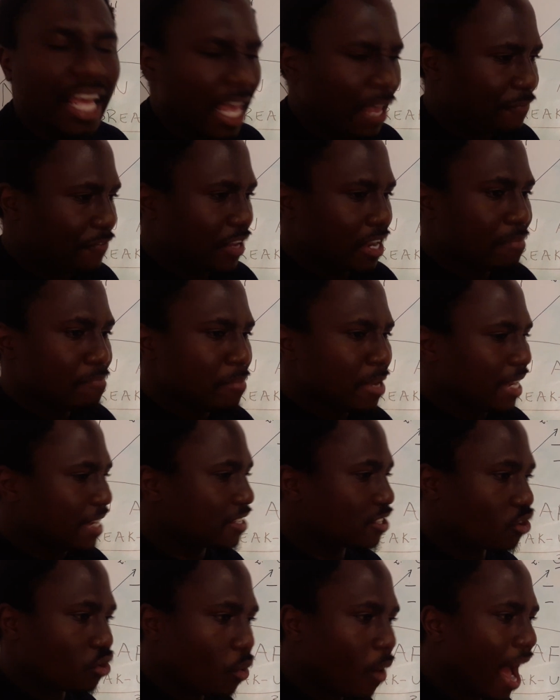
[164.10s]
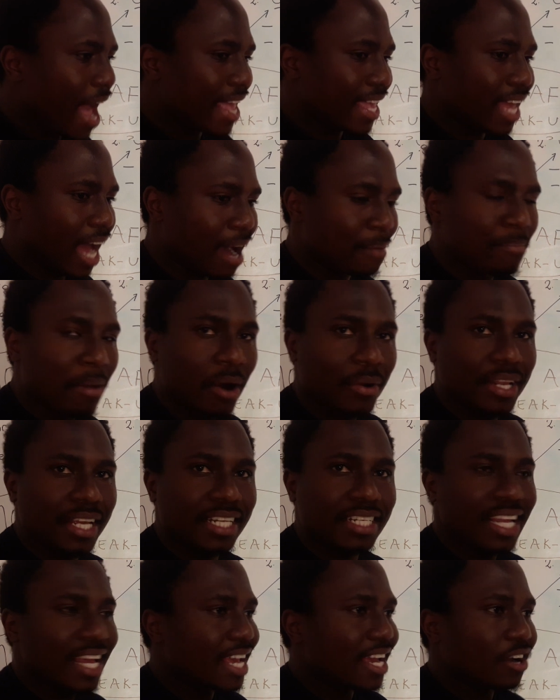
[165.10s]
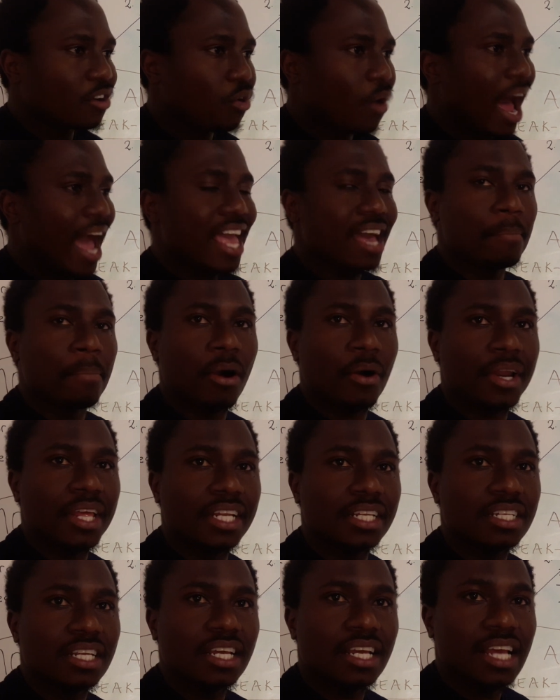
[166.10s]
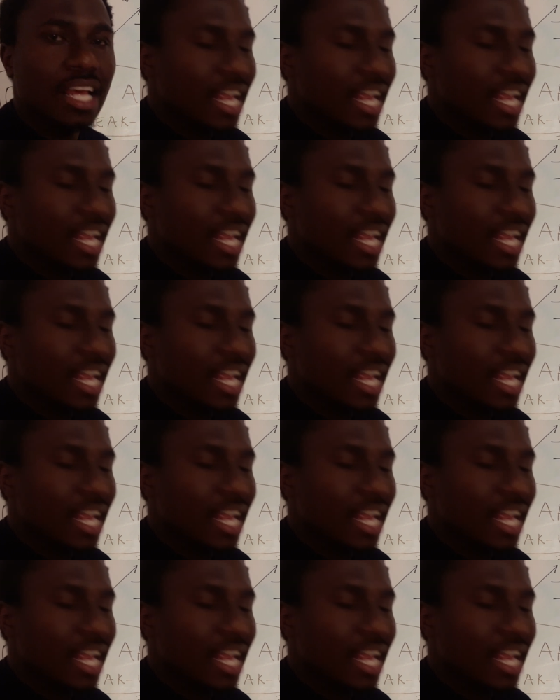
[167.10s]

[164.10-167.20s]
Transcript: If it means cry about it, cry about it.